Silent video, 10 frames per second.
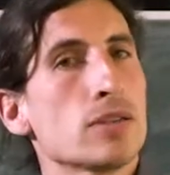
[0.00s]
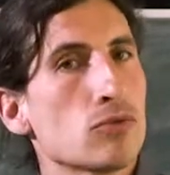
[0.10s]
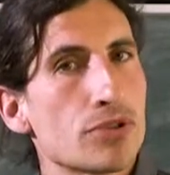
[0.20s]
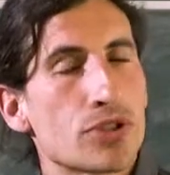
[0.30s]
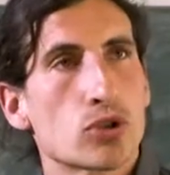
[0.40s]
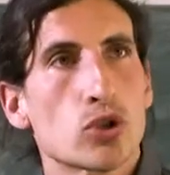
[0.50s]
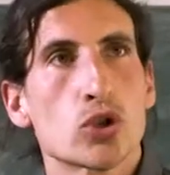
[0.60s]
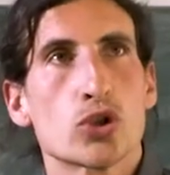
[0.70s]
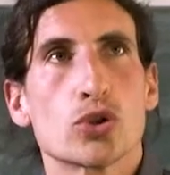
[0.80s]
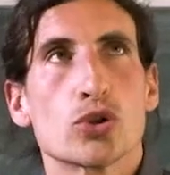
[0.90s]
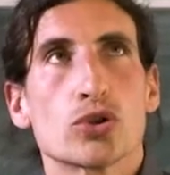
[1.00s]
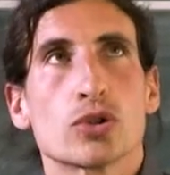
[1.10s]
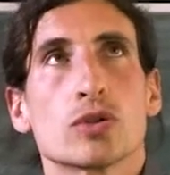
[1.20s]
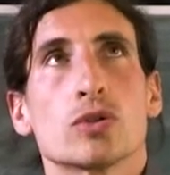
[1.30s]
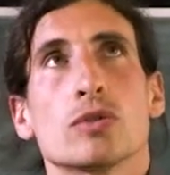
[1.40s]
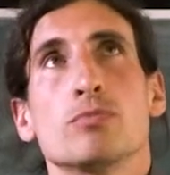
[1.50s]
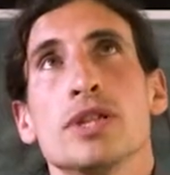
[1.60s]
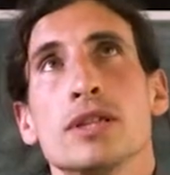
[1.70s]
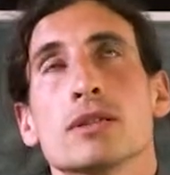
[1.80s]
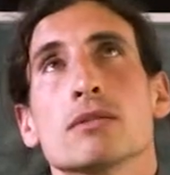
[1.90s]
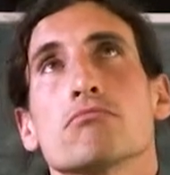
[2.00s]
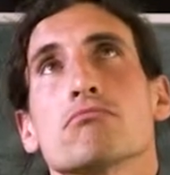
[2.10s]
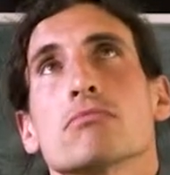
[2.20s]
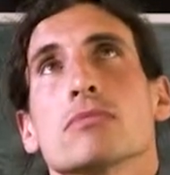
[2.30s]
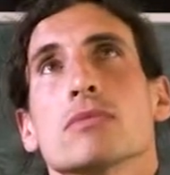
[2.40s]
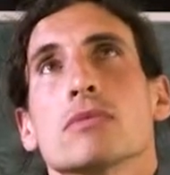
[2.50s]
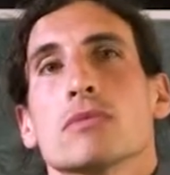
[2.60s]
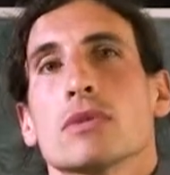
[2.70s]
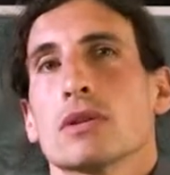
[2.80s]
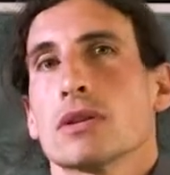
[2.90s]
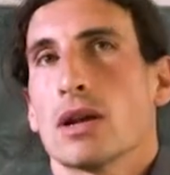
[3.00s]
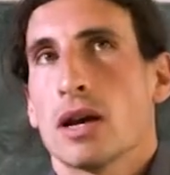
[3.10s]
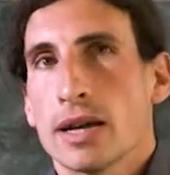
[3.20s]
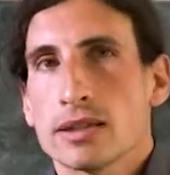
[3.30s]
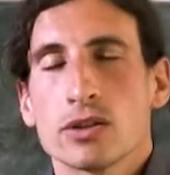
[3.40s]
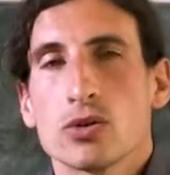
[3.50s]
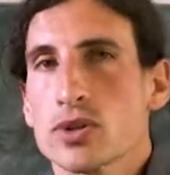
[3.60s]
as a researcher means asking